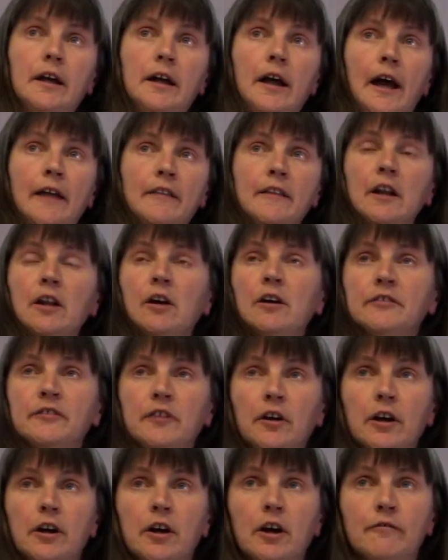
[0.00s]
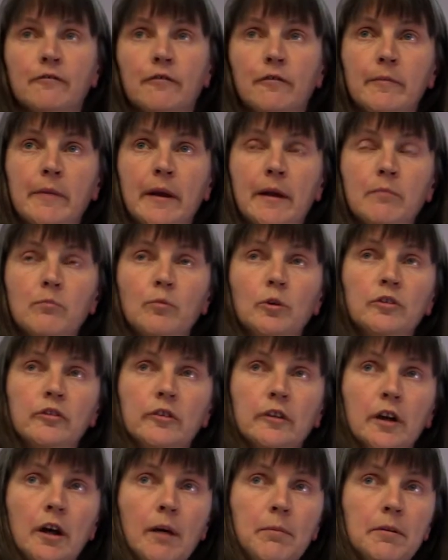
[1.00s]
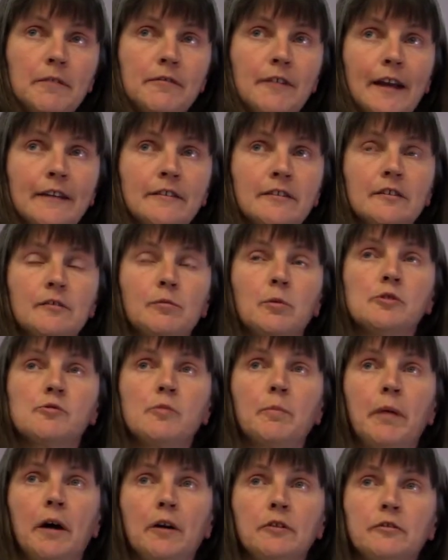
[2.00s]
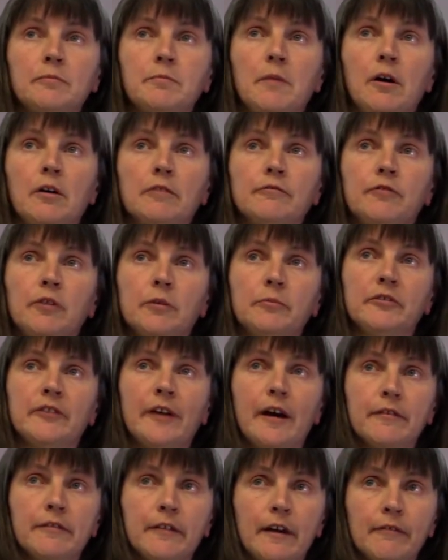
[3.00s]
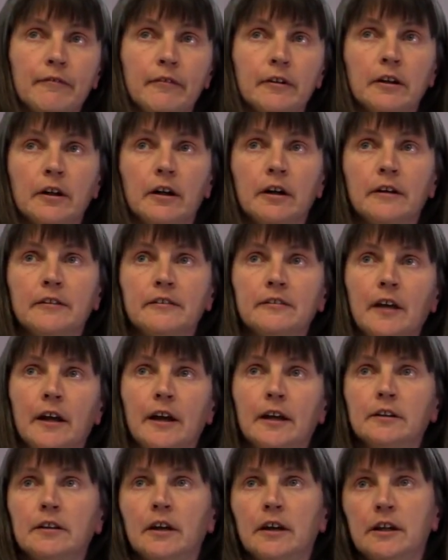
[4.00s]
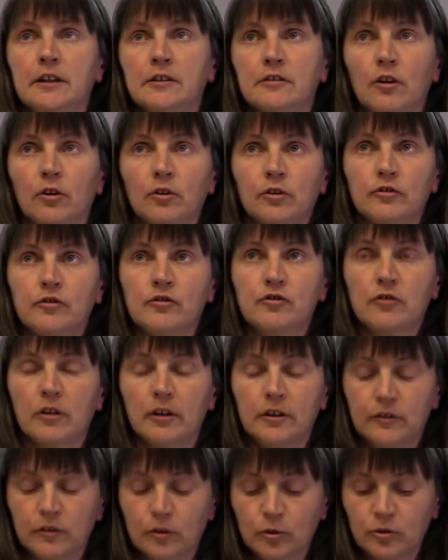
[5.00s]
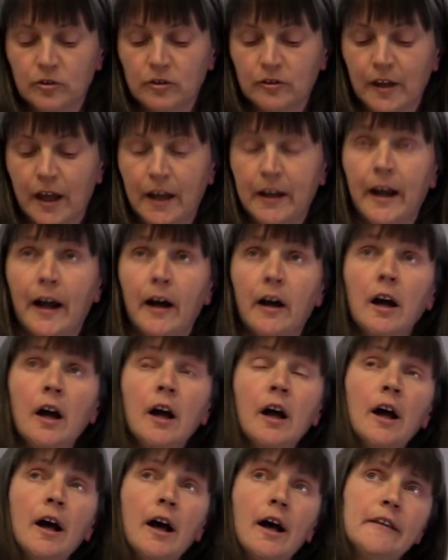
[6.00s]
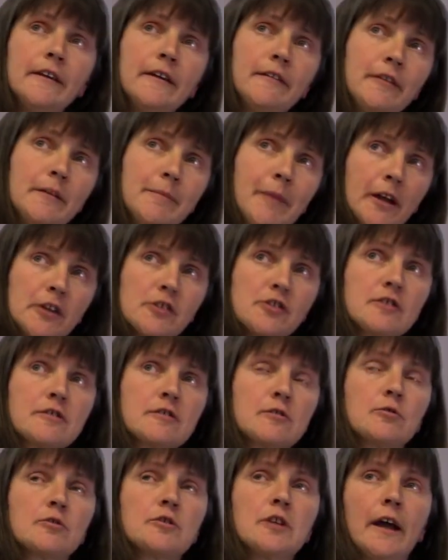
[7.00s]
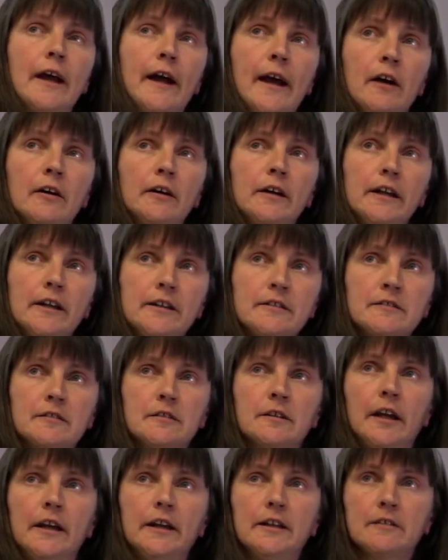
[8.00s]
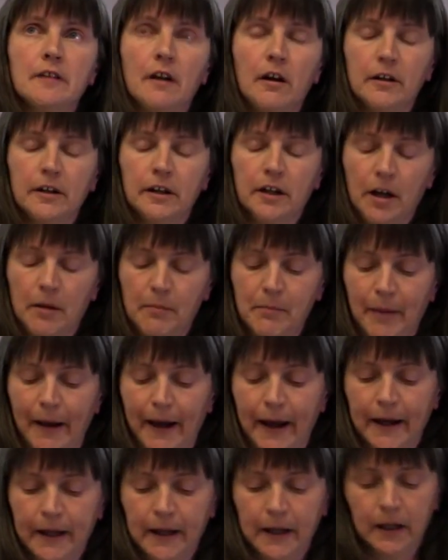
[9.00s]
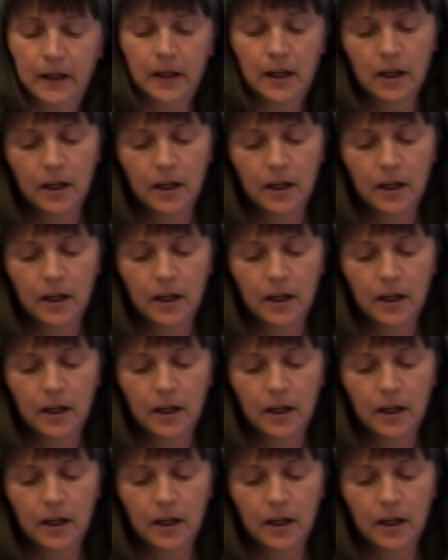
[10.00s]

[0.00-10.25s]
And the last I heard from him was a couple of letters which were postmarked from South Africa saying that he'd gone to try and sort his head out, and that if he managed to sort it out, he'd kind of come back,